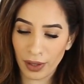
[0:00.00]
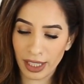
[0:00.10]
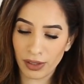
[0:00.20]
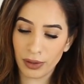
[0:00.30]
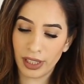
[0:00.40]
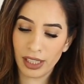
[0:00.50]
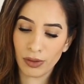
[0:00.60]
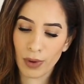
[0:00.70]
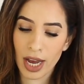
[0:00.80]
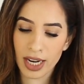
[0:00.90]
Okay, so
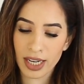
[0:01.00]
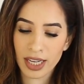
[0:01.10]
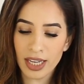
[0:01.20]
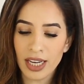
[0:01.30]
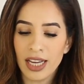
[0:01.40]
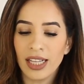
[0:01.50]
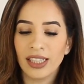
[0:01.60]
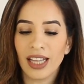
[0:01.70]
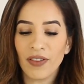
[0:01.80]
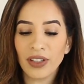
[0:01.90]
this one
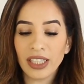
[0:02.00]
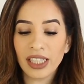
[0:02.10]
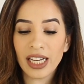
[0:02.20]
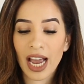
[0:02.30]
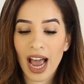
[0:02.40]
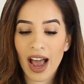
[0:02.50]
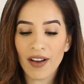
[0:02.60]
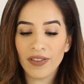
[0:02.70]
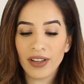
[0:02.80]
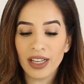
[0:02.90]
definitely
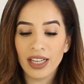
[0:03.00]
have,